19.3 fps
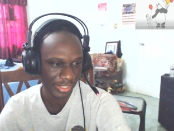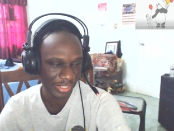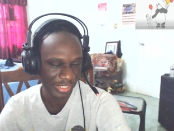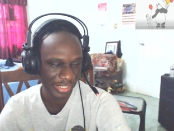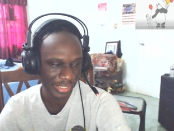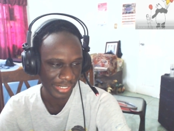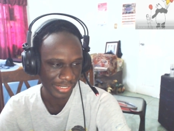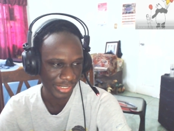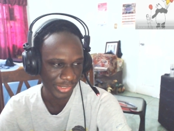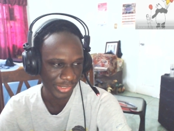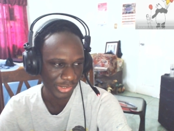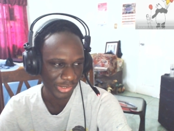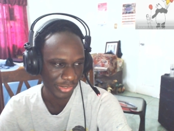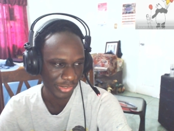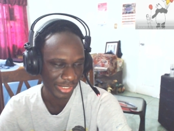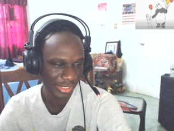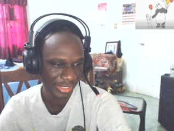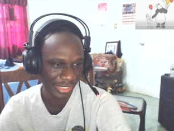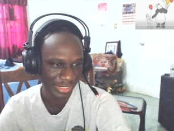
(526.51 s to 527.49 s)
he that
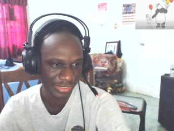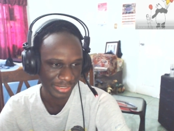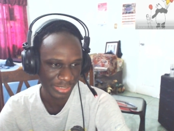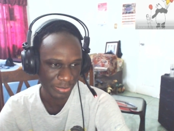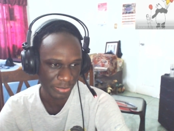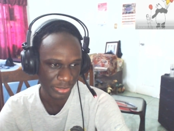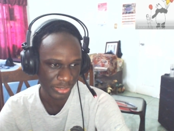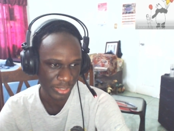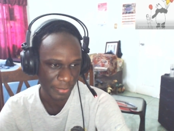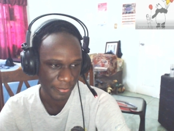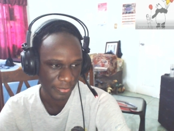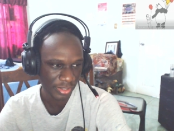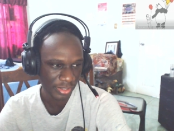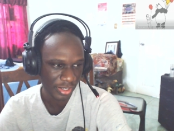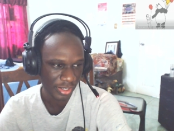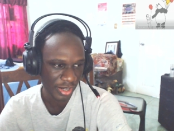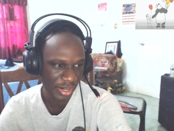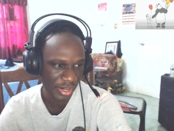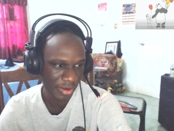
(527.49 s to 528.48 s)
Tory lets him come
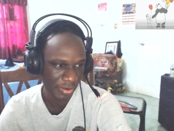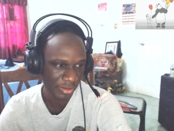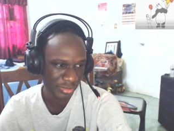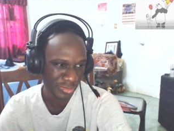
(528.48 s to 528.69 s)
uh,